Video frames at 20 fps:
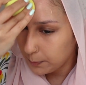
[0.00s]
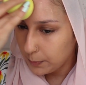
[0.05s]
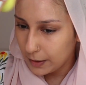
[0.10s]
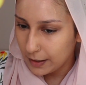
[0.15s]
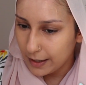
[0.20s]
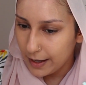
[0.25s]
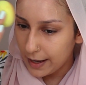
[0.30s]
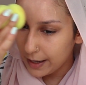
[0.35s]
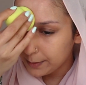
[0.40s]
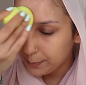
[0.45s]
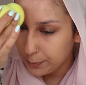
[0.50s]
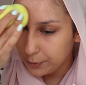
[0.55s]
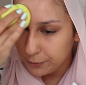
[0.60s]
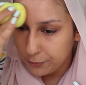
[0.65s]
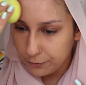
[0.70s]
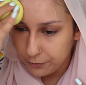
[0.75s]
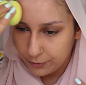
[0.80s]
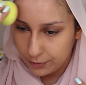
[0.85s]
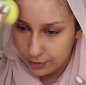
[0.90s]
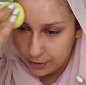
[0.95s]
But I
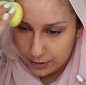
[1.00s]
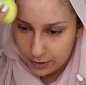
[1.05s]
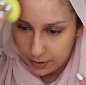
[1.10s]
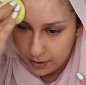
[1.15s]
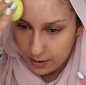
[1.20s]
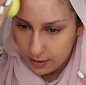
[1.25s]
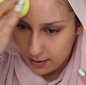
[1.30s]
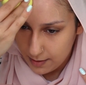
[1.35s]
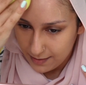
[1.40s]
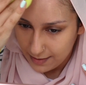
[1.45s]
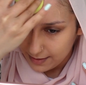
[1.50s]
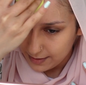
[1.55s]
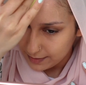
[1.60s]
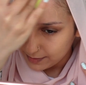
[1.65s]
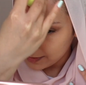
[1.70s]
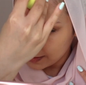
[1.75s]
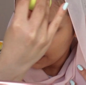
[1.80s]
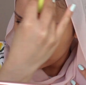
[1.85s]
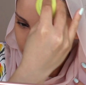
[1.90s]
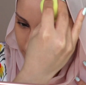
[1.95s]
prefer
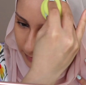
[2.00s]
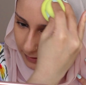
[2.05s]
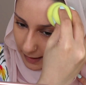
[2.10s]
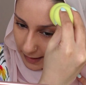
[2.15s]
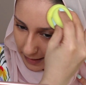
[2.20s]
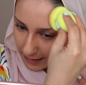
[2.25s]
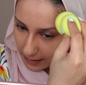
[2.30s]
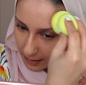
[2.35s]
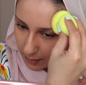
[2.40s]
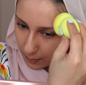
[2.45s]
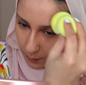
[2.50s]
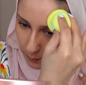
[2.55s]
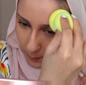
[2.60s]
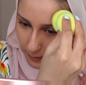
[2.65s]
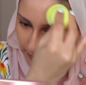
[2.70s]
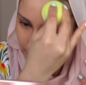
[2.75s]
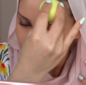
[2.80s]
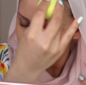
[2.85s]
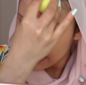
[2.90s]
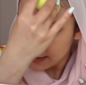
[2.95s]
the
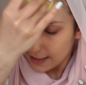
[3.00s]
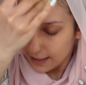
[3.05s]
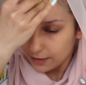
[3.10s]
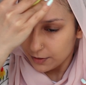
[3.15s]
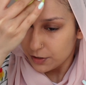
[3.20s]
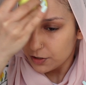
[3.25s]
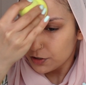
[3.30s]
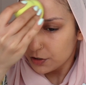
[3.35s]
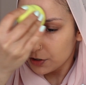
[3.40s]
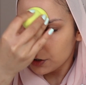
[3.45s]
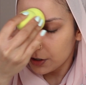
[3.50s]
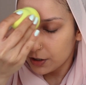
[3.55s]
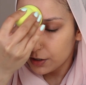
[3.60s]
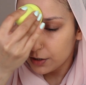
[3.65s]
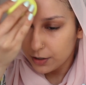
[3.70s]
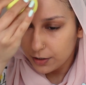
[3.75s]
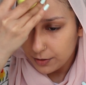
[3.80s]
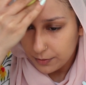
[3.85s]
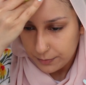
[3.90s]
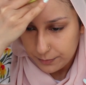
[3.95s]
lightweight
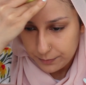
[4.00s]
texture